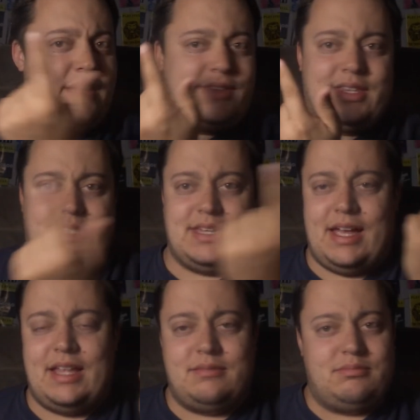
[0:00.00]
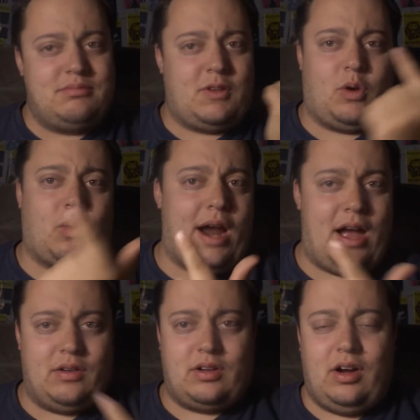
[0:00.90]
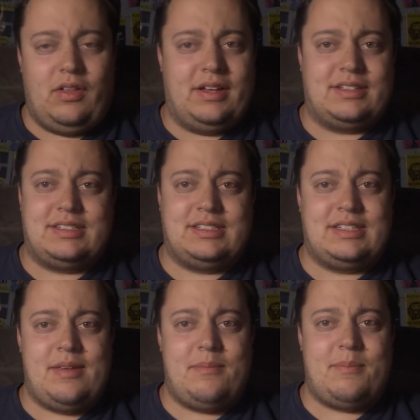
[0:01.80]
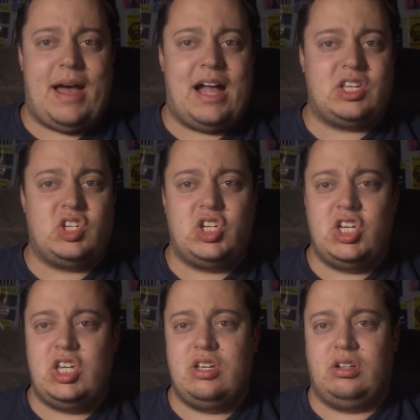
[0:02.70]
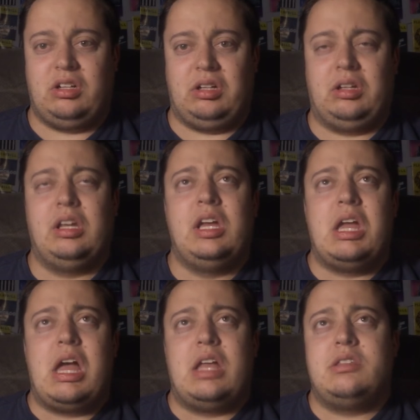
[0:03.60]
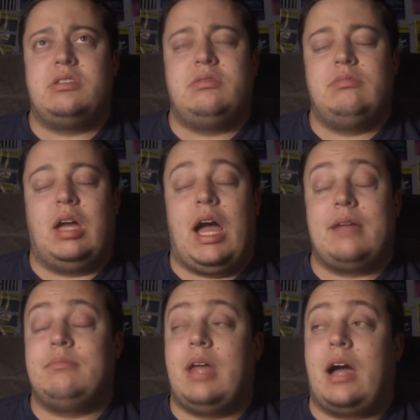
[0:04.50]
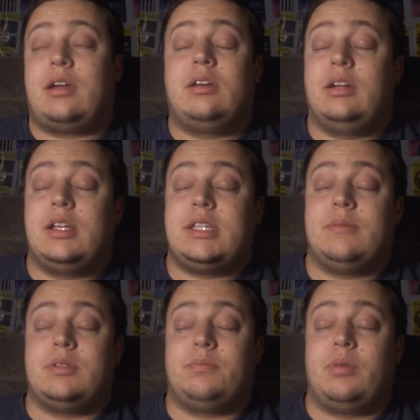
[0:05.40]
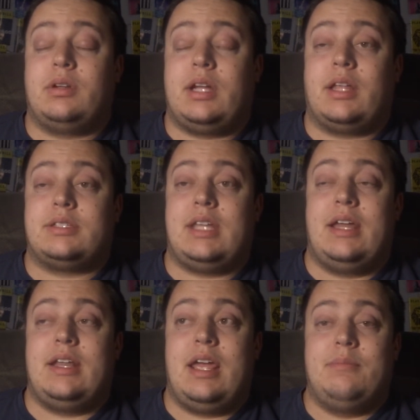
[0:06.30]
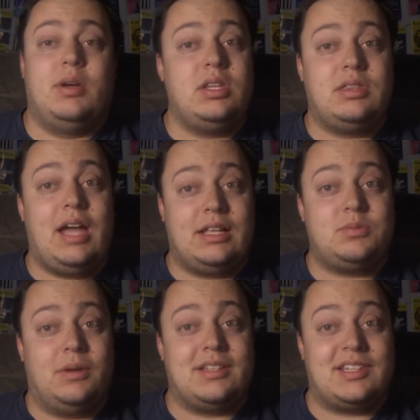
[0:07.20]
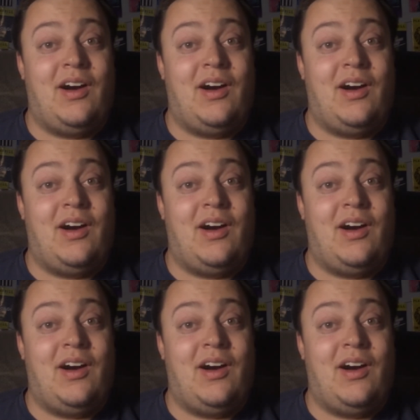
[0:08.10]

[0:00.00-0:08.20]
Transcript: of the Dead crown called a Simpatial. I'm not going to attempt to pronounce that name, but that's what it's